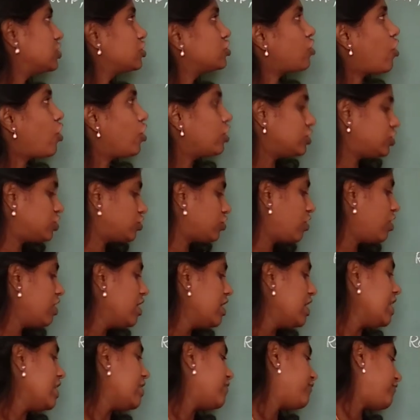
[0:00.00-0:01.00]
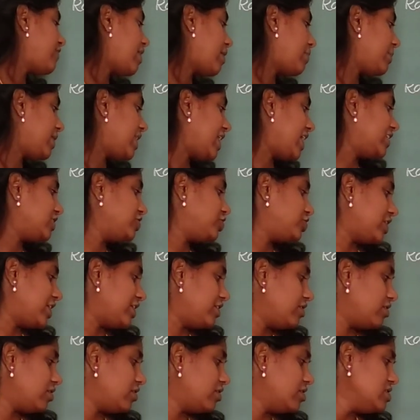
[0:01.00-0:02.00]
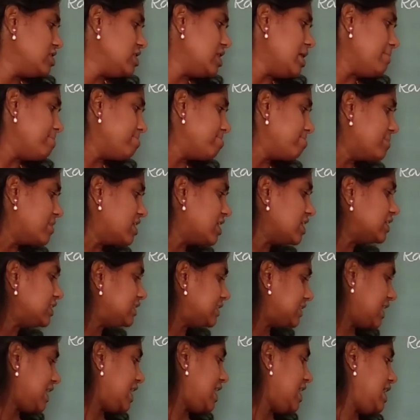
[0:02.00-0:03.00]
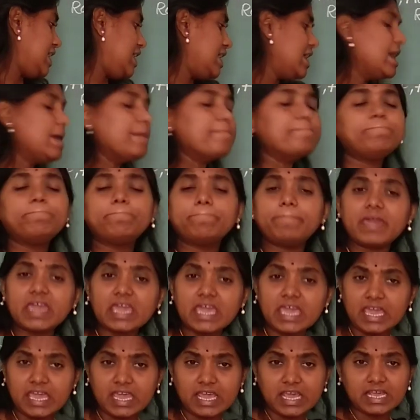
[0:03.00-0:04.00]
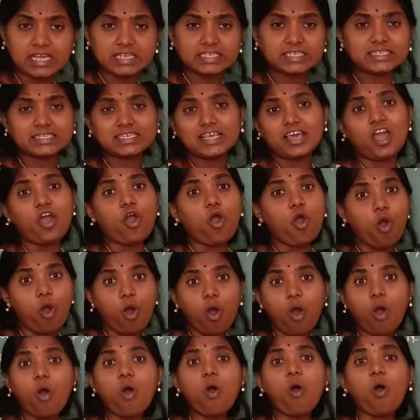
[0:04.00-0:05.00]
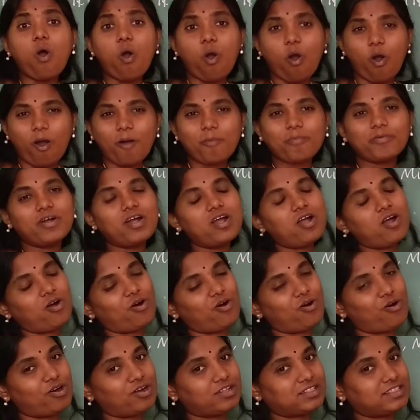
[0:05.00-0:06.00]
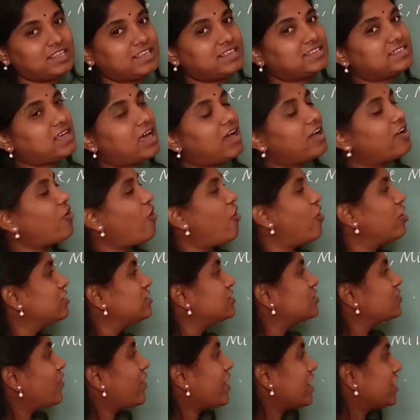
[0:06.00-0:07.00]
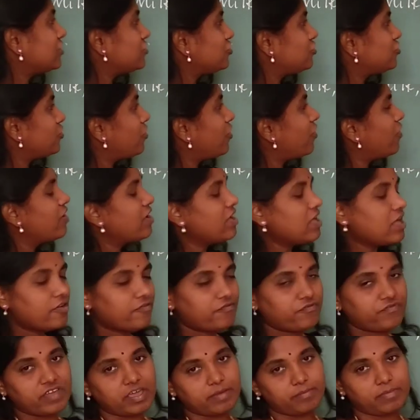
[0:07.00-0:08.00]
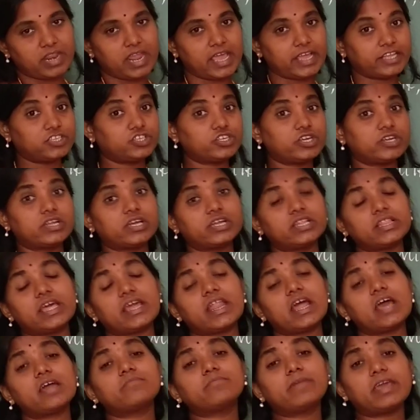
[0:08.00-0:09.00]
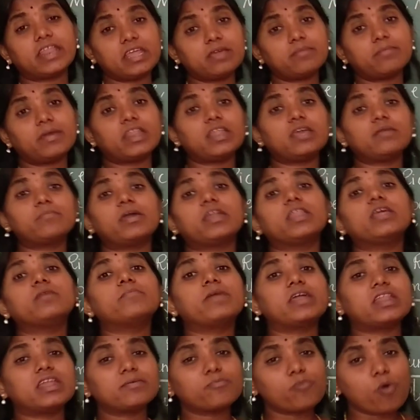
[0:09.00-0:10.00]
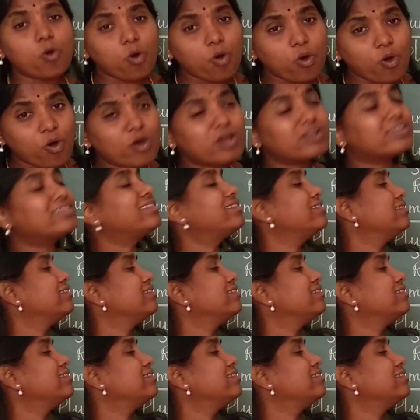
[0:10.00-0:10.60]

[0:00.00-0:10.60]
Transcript: is also feminine gender. Mercy, peace, hope, all these are also into feminine gender. There are many more